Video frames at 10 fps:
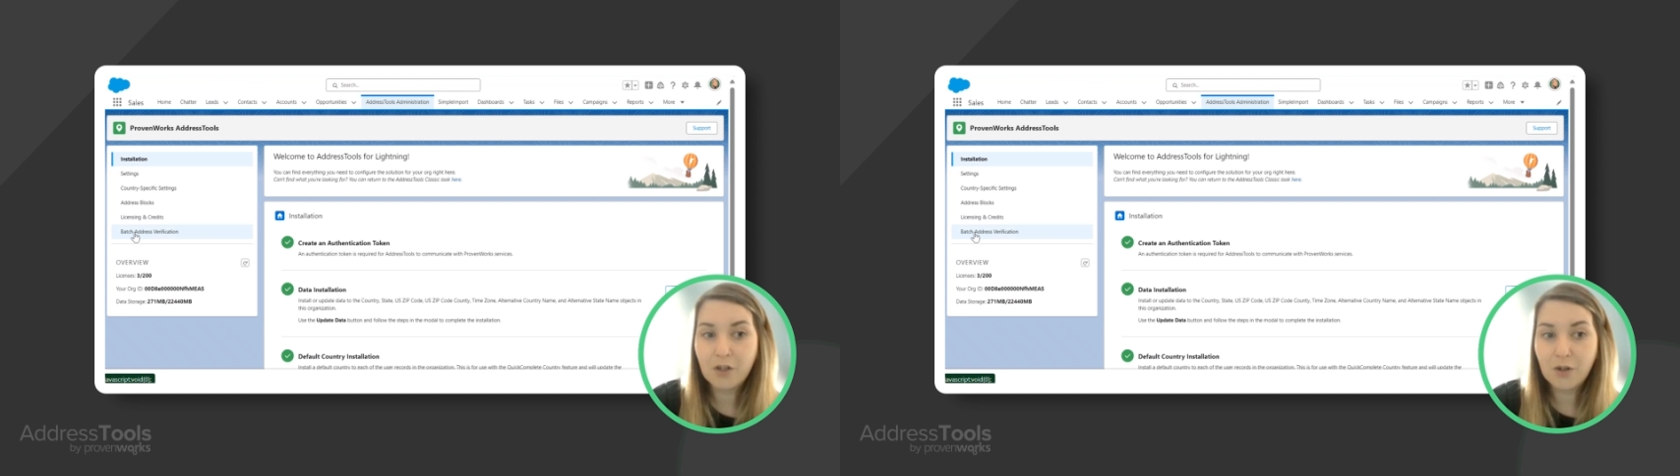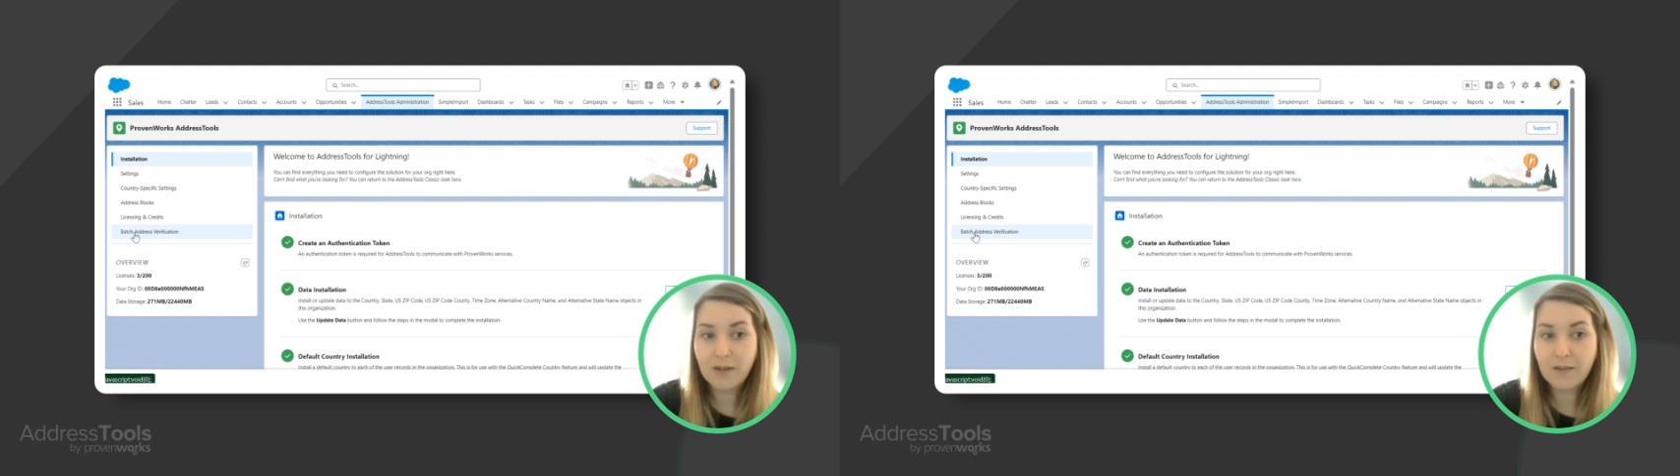
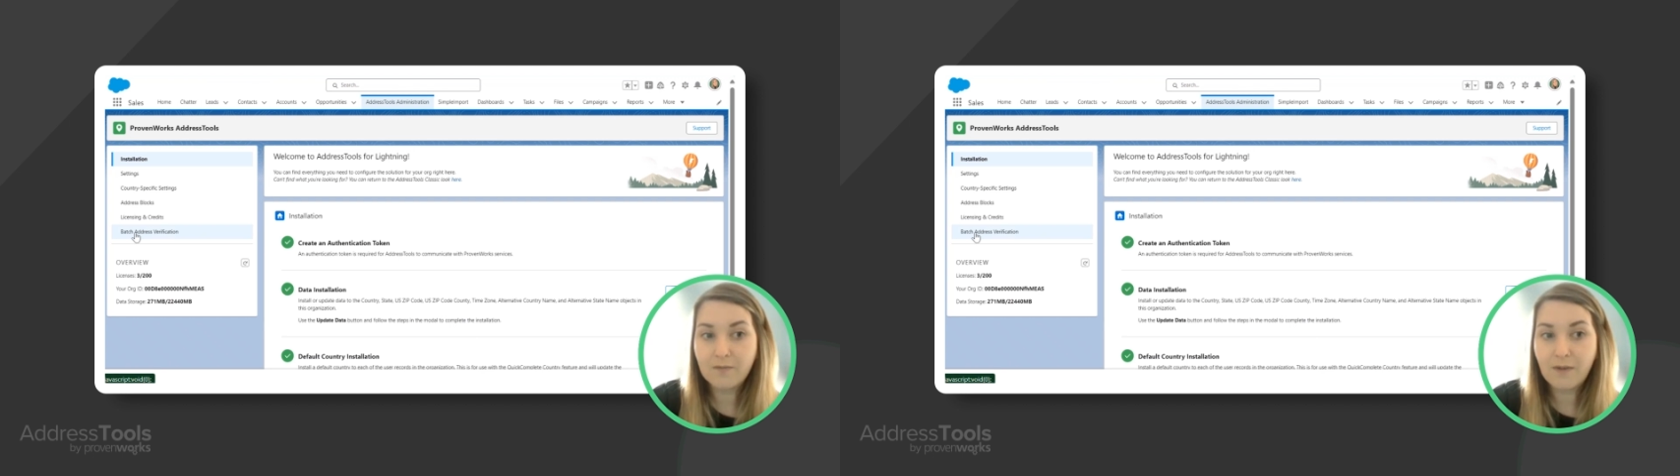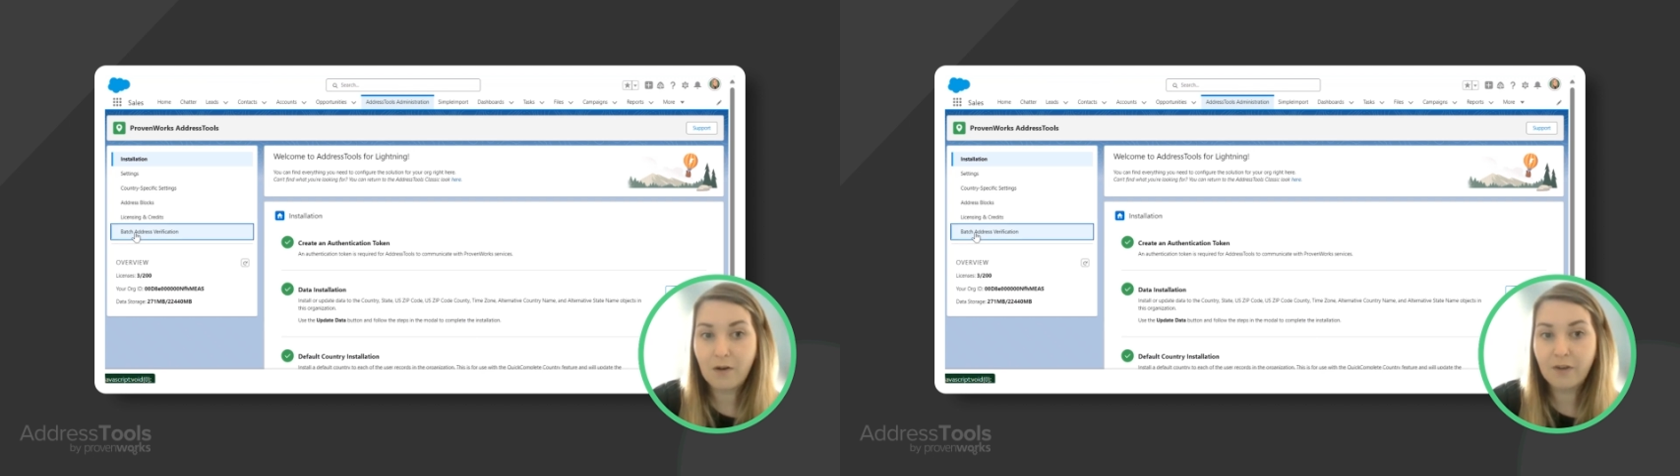
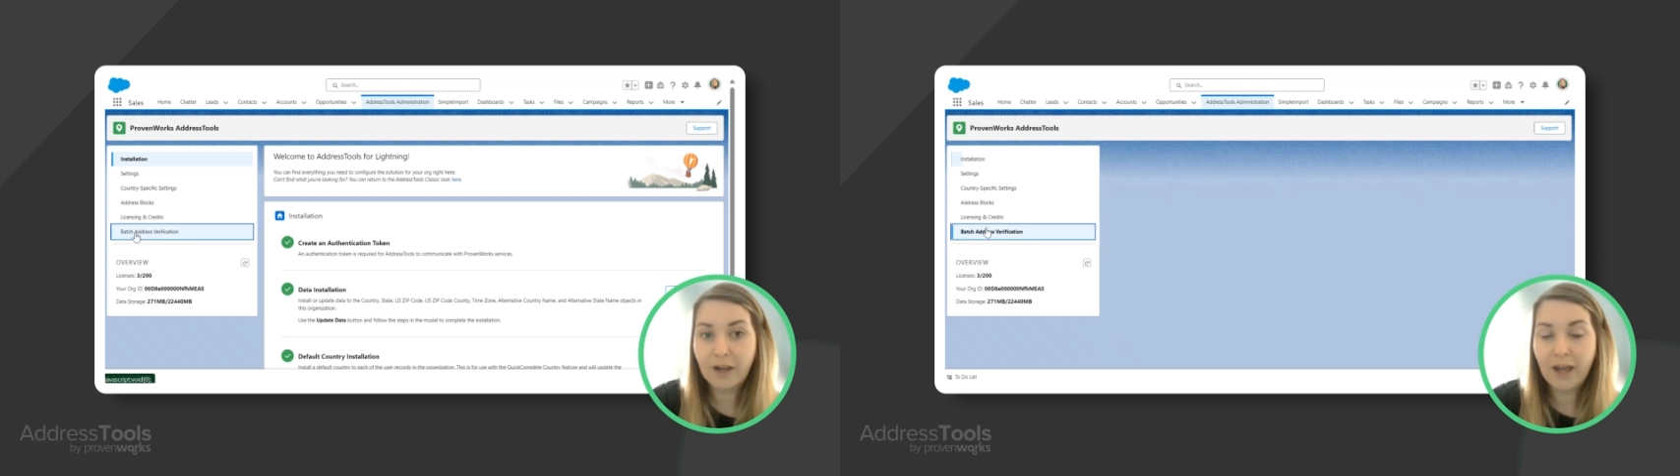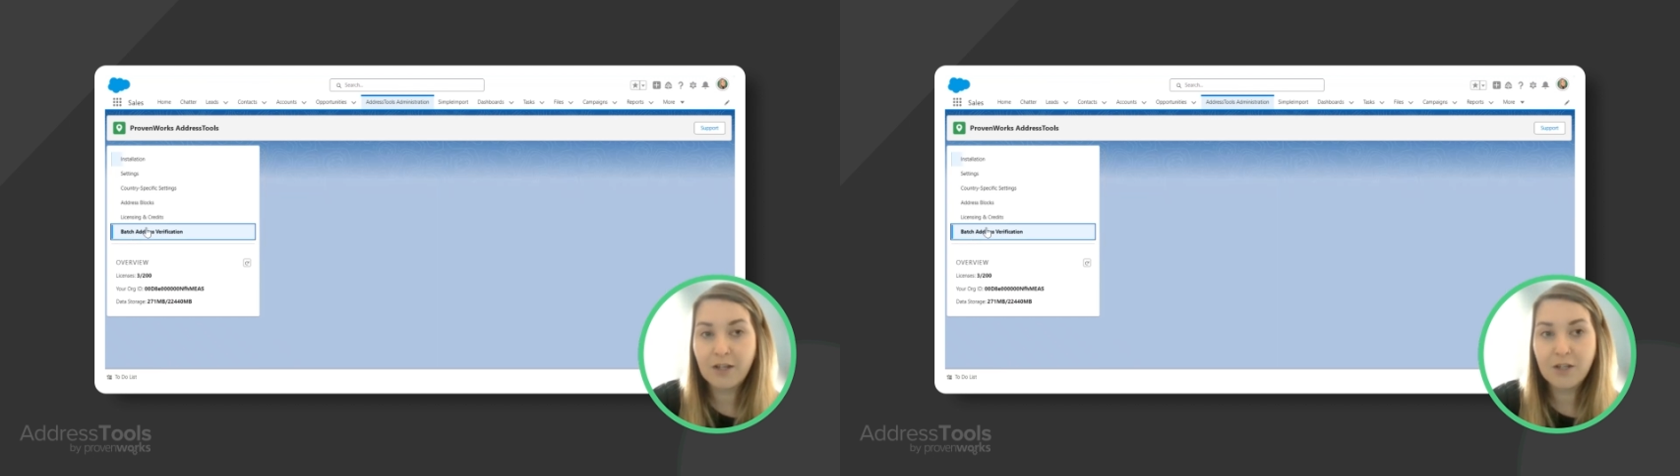address
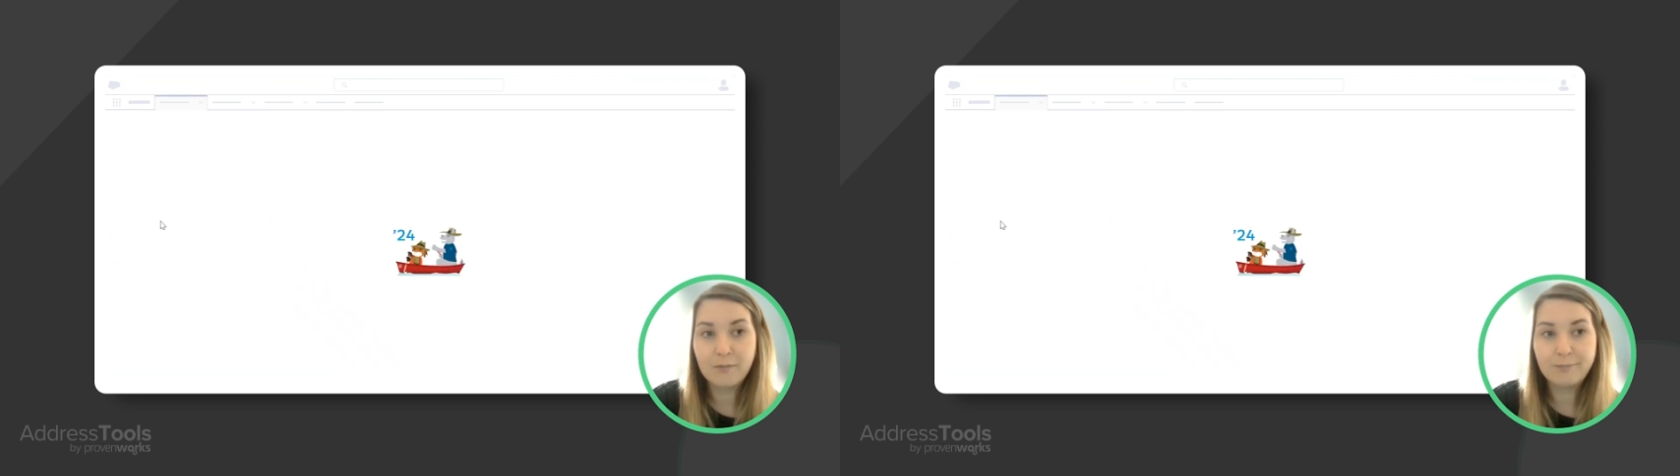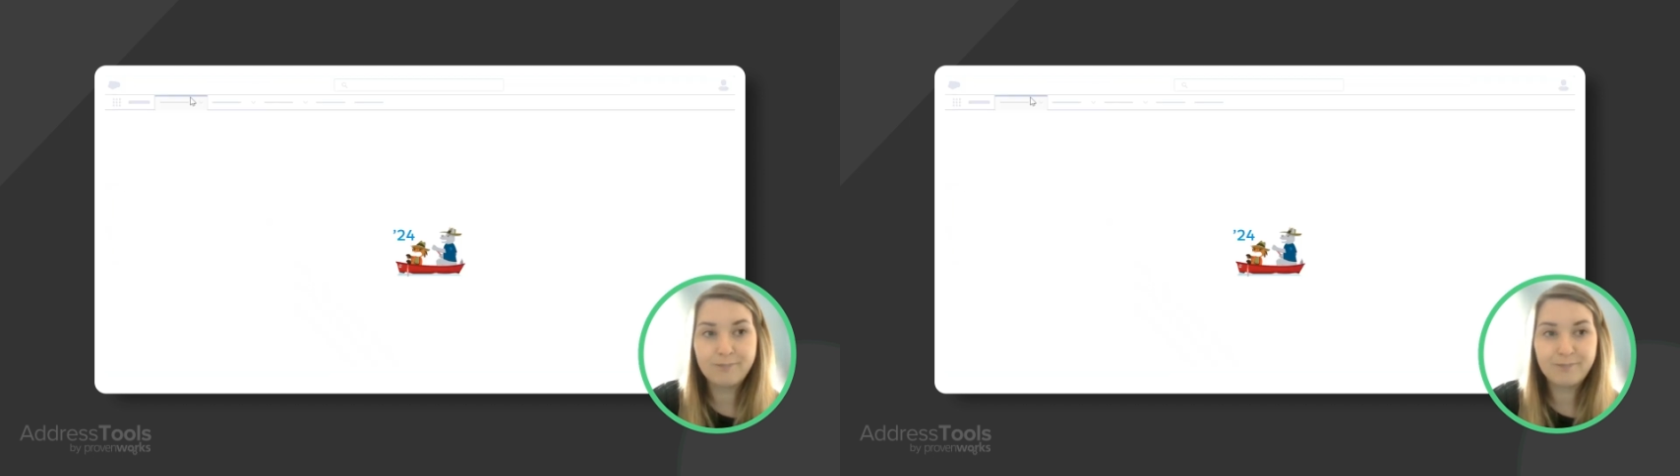
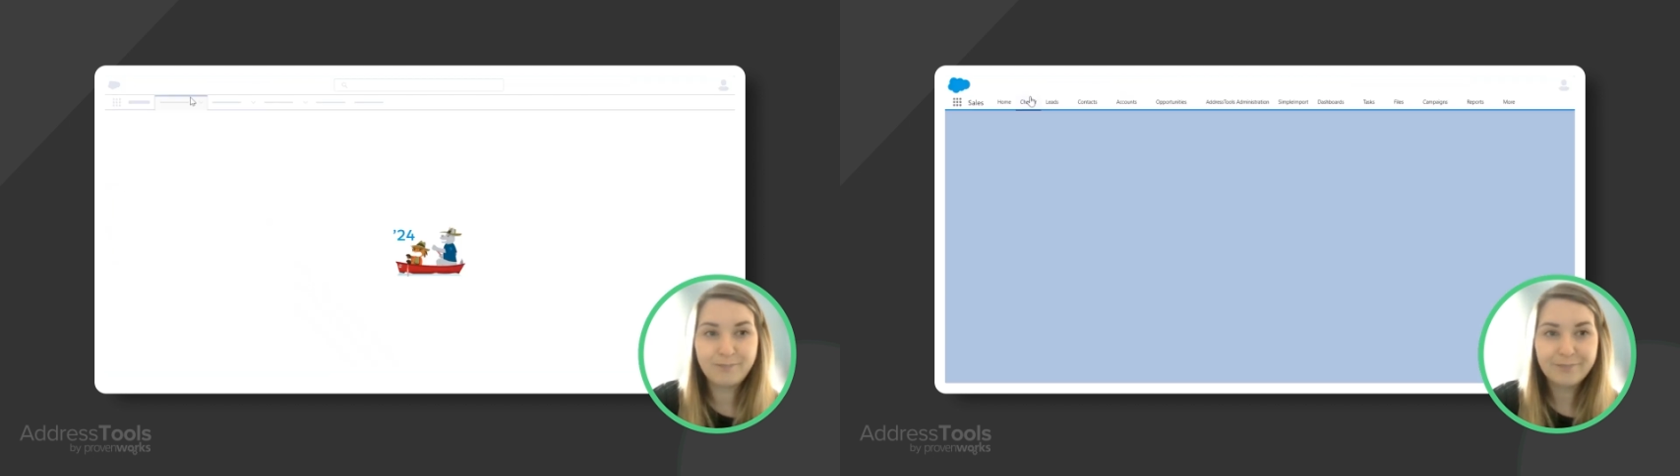verification.